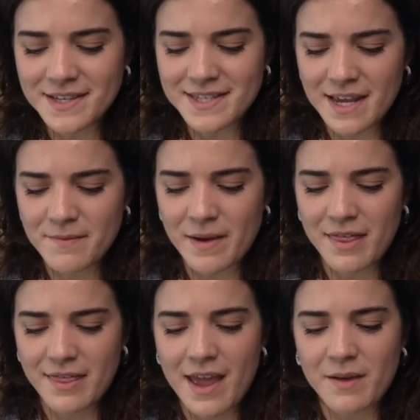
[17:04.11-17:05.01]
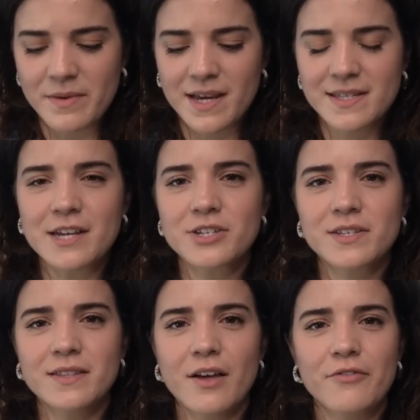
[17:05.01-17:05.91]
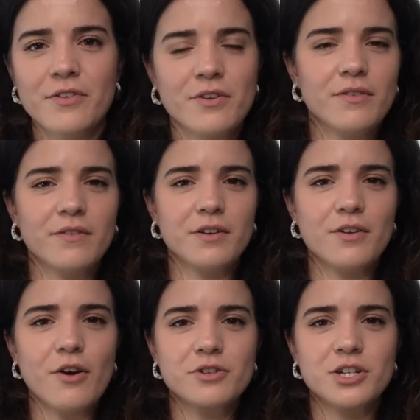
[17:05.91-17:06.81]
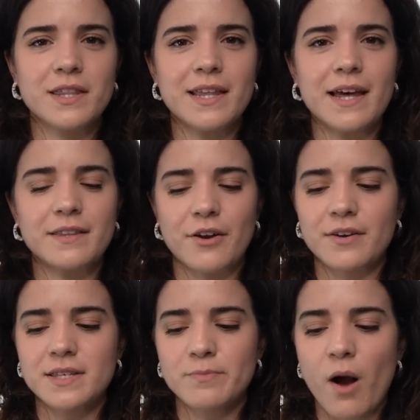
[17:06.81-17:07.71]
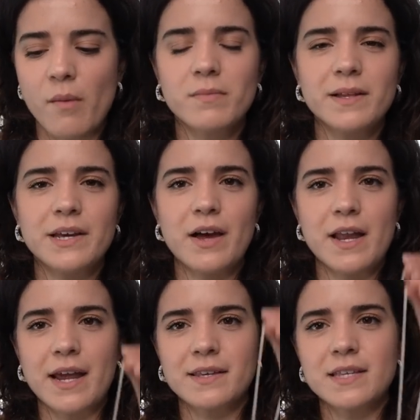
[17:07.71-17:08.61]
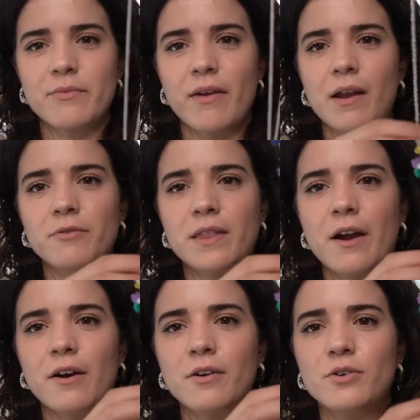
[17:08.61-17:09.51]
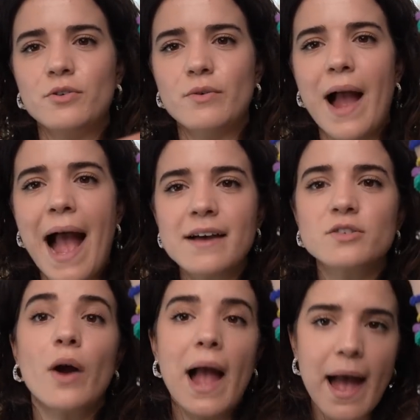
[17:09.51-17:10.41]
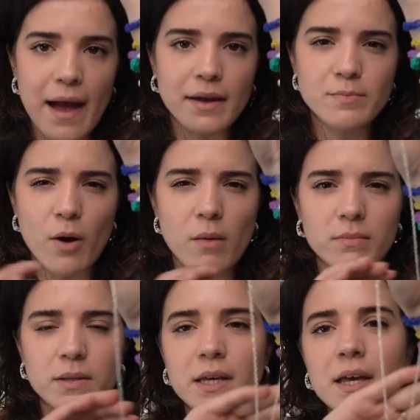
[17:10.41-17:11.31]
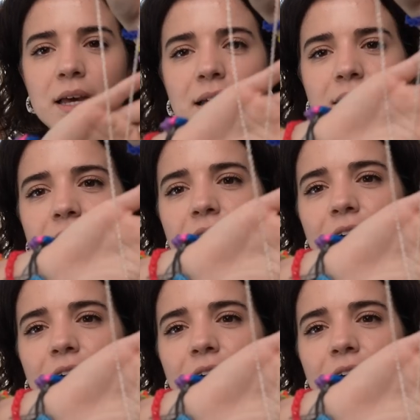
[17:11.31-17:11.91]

this in my thing because I just love the notion that there is probably a Next Step fan out there who has or had probably the